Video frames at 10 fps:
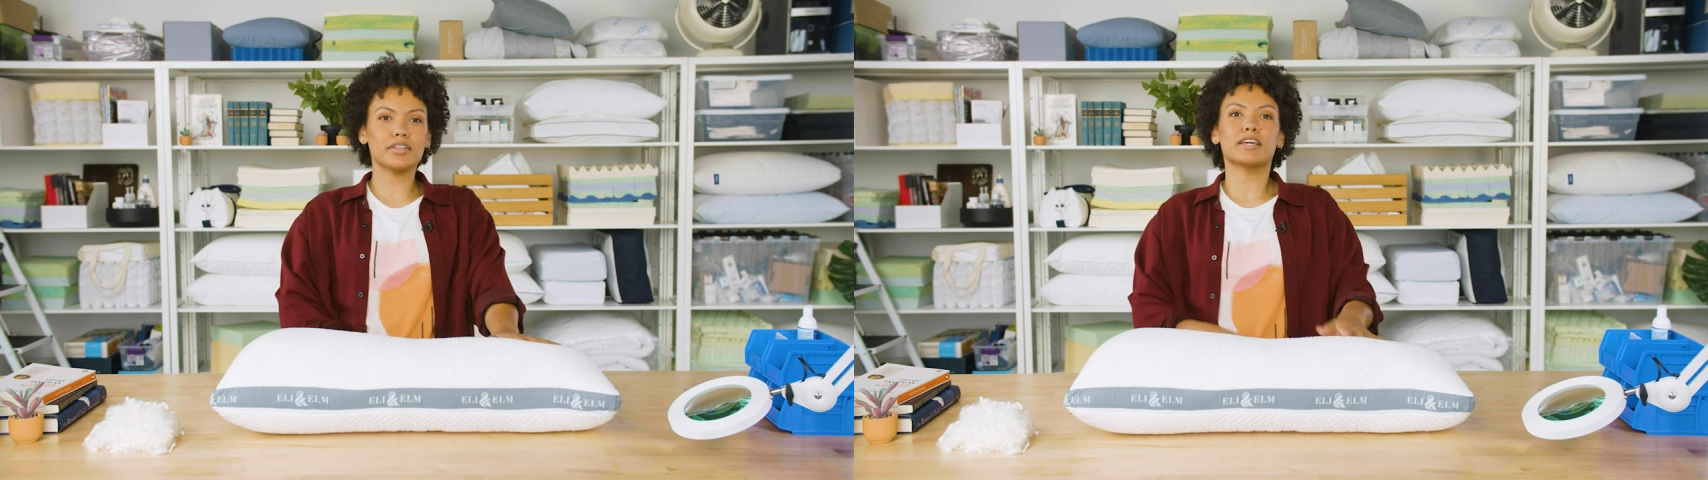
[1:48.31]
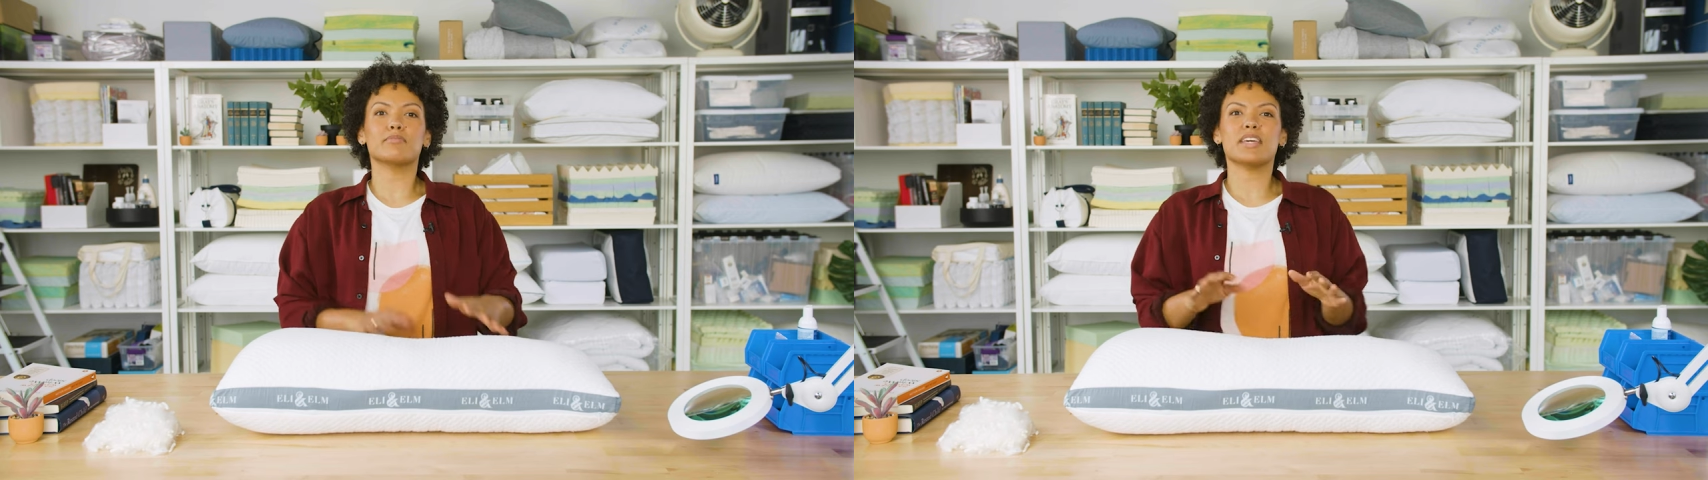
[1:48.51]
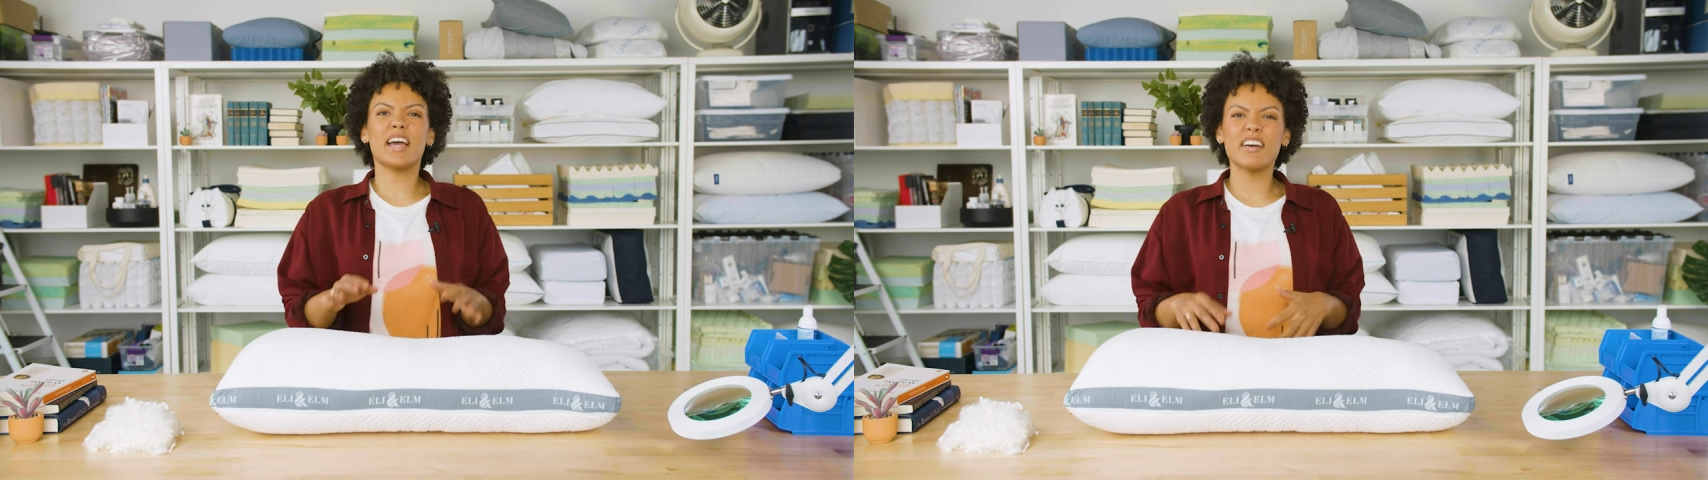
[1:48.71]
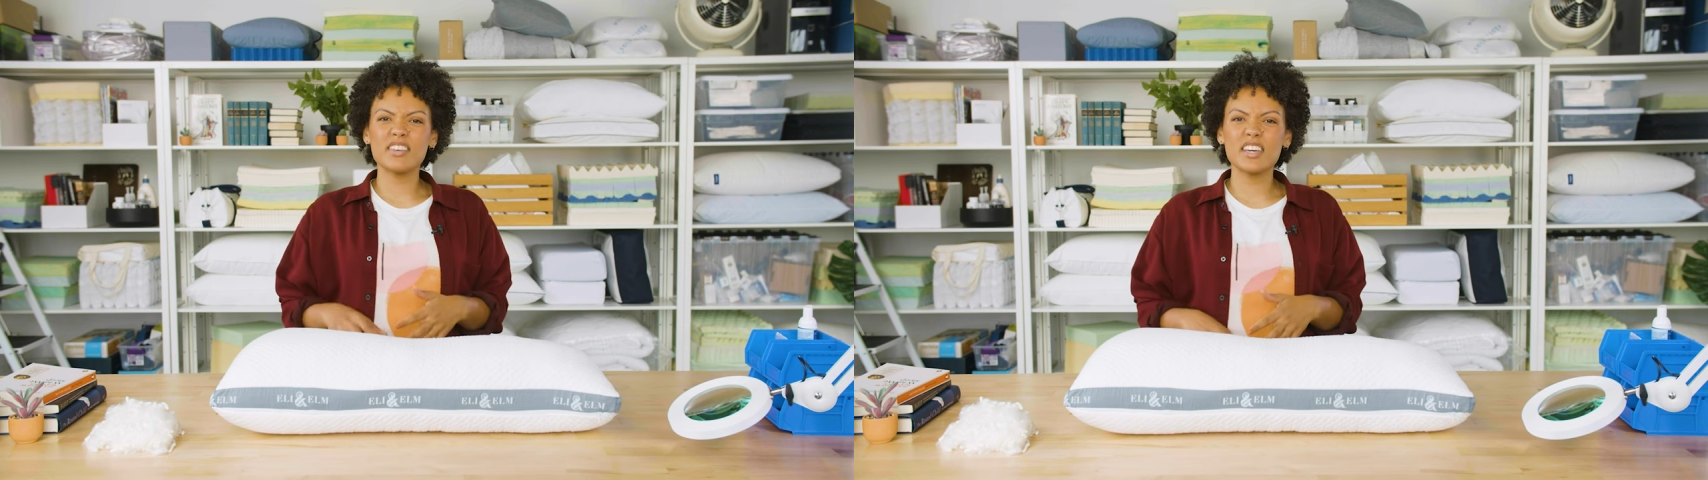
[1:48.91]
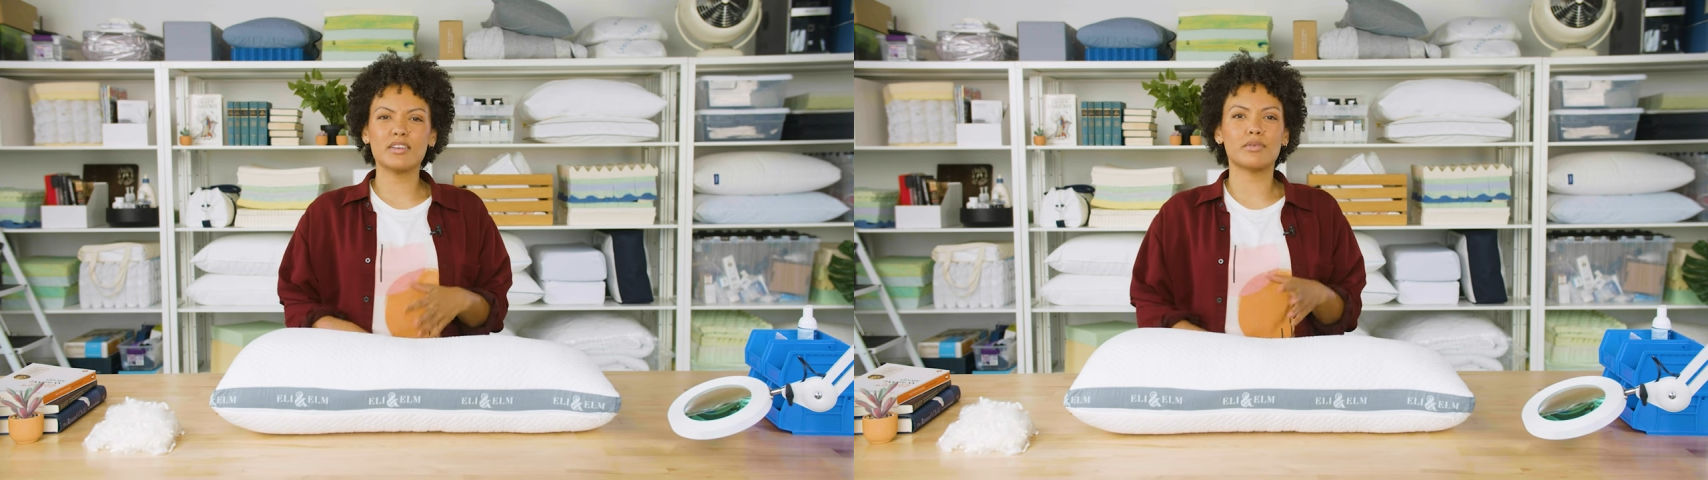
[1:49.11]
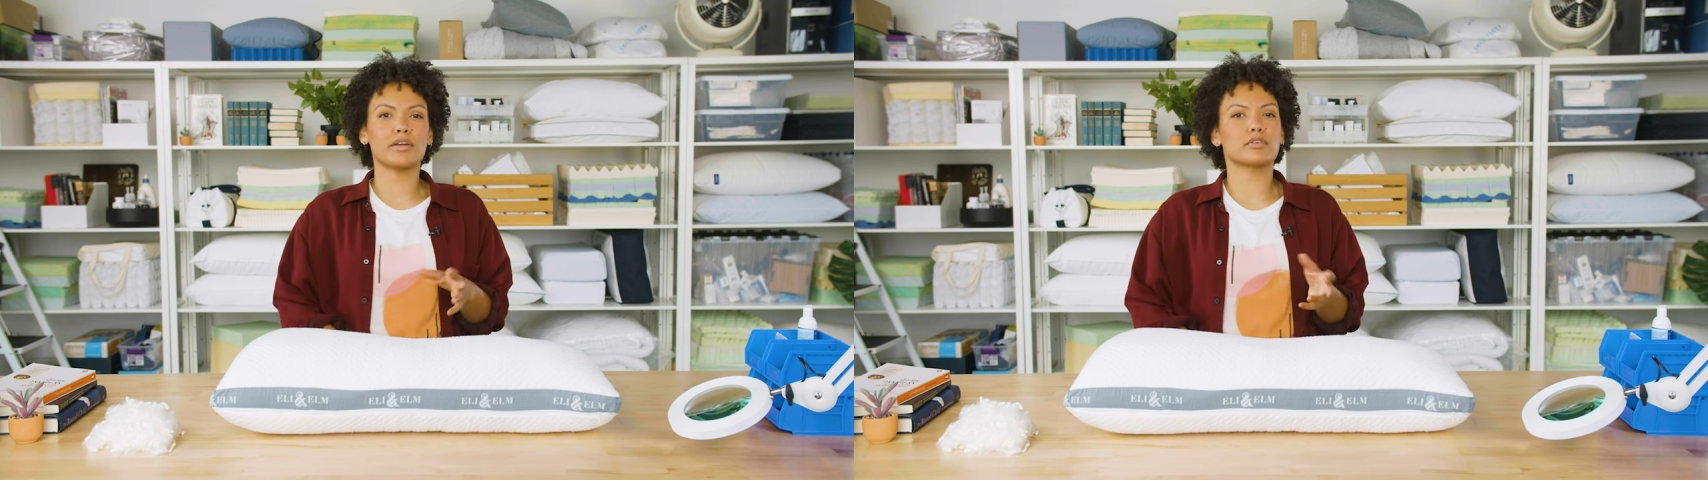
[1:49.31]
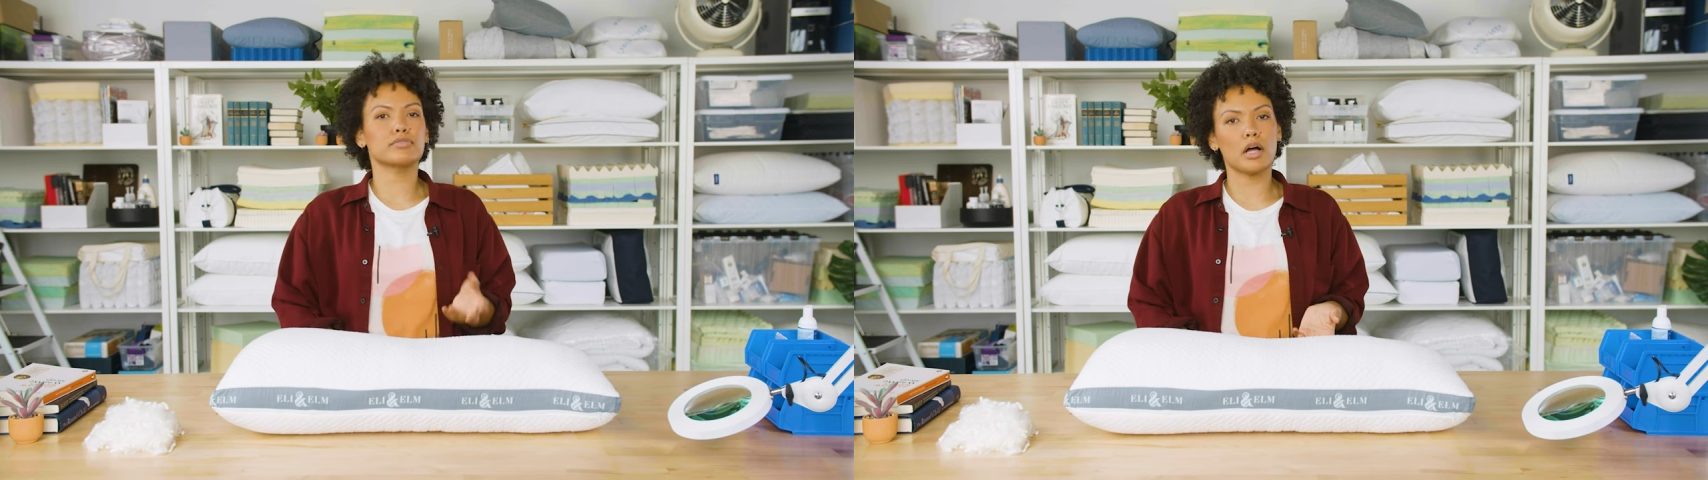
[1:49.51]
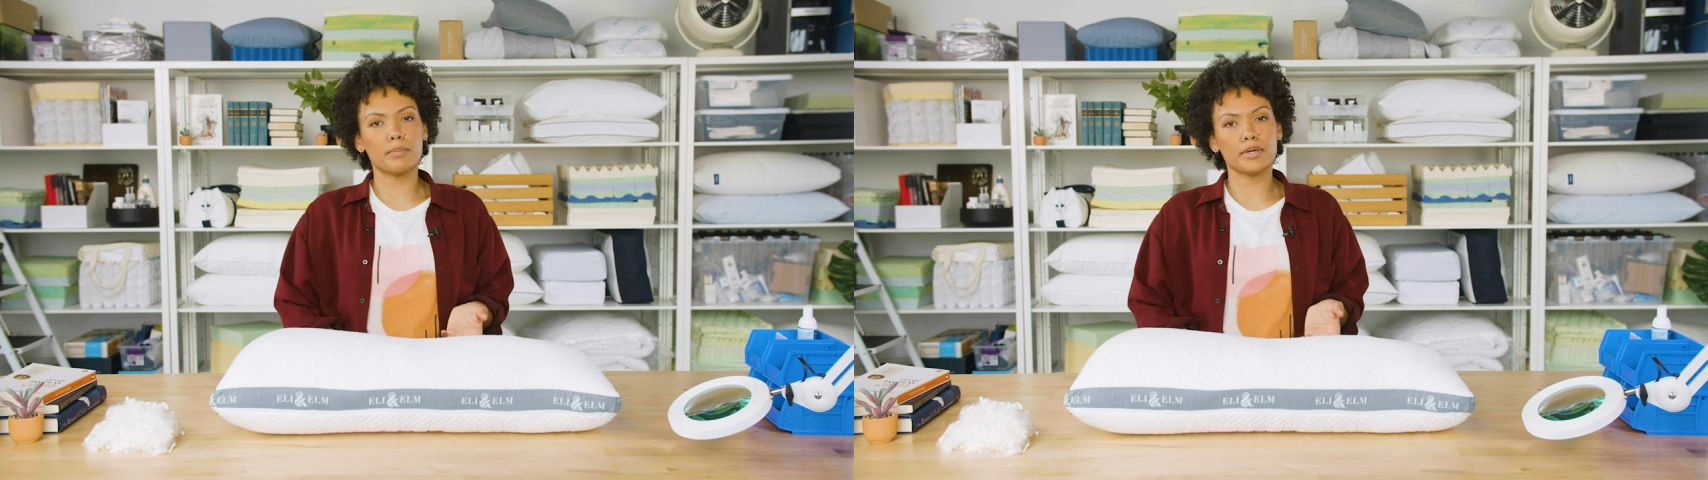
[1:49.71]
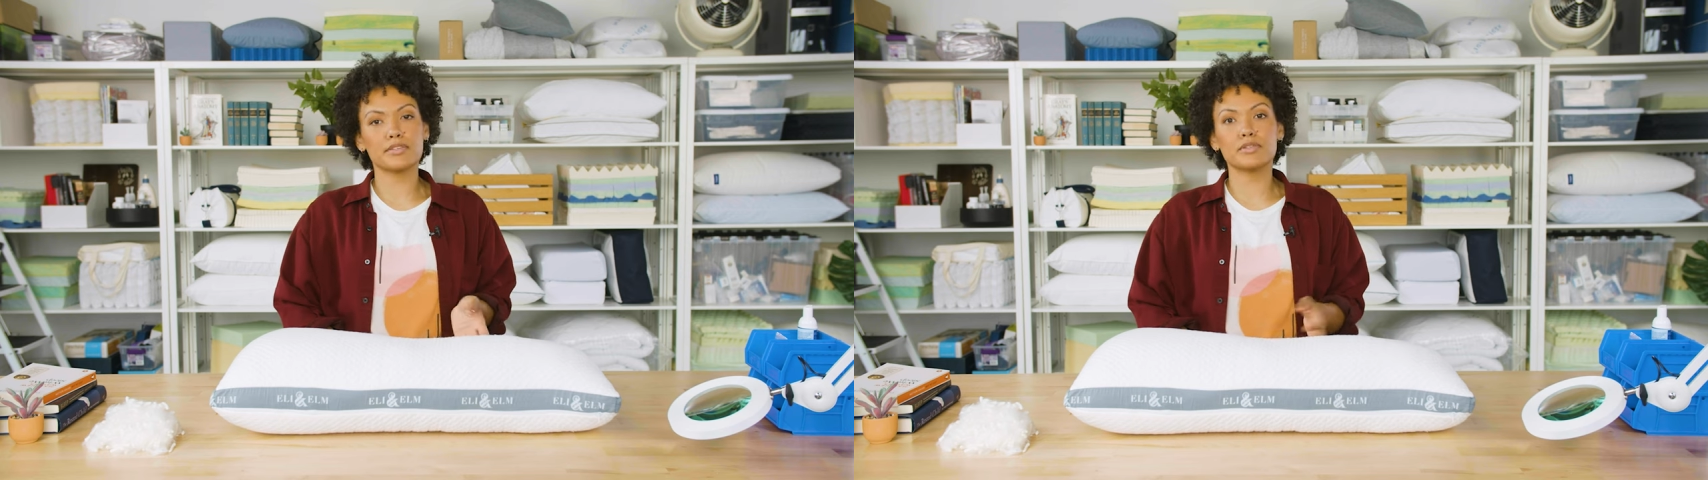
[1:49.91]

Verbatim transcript: They can be heavy and rather floppy,